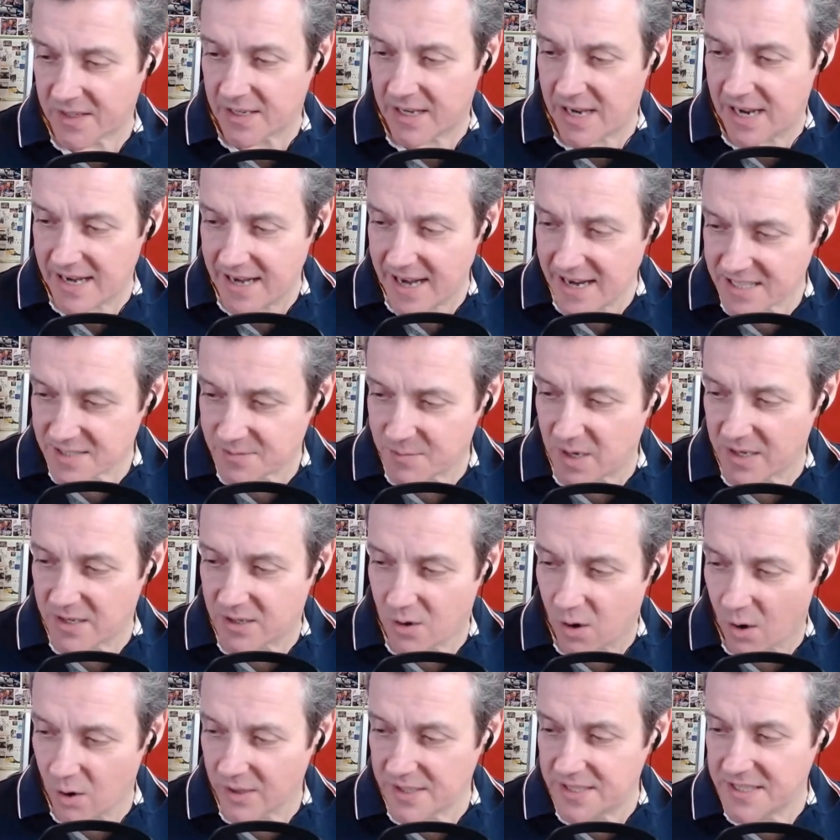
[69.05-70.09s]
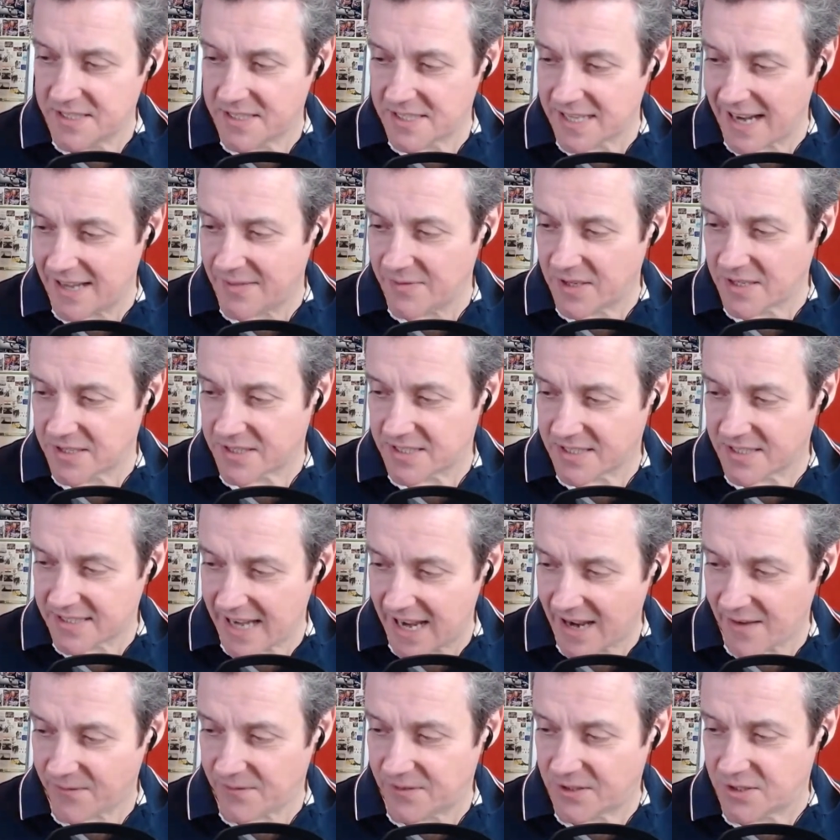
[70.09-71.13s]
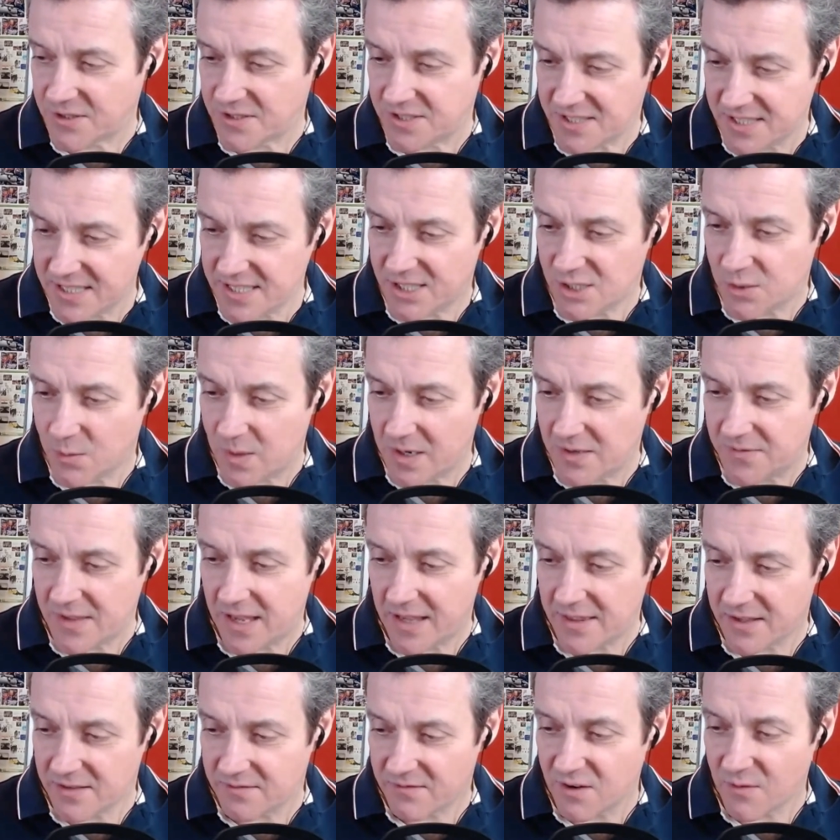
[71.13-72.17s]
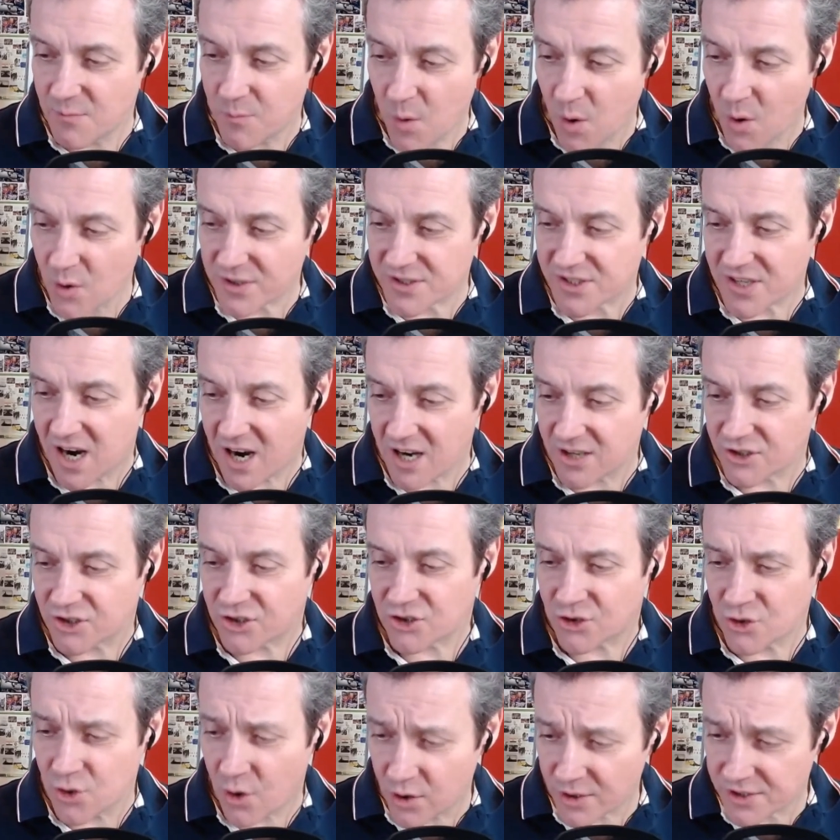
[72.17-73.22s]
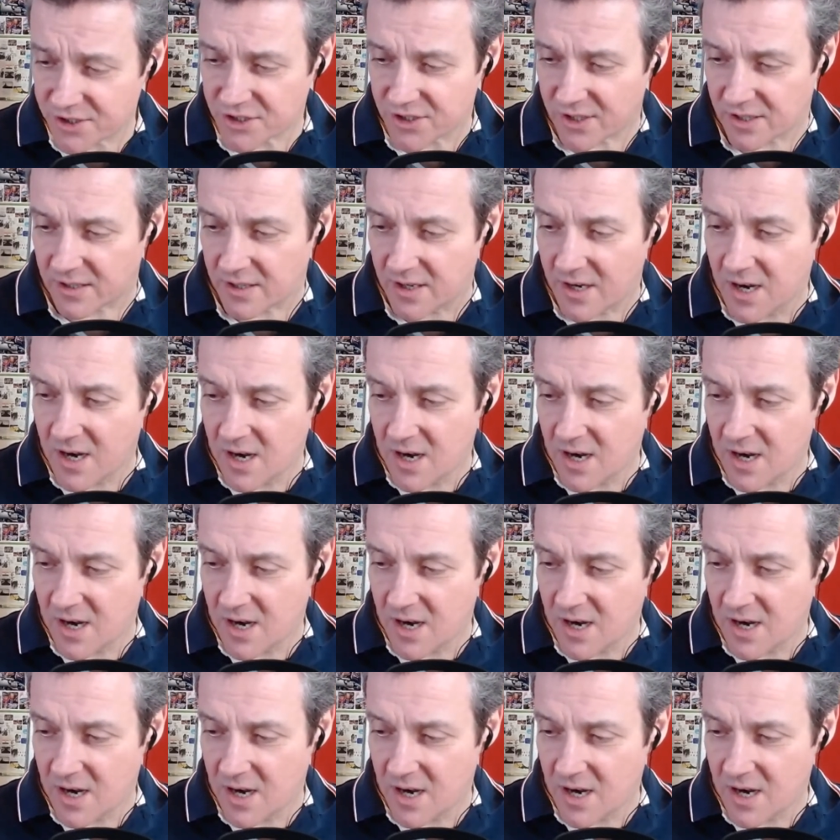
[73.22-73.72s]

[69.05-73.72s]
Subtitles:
I ask my colleagues and their staff to see to it that the reports are shorter.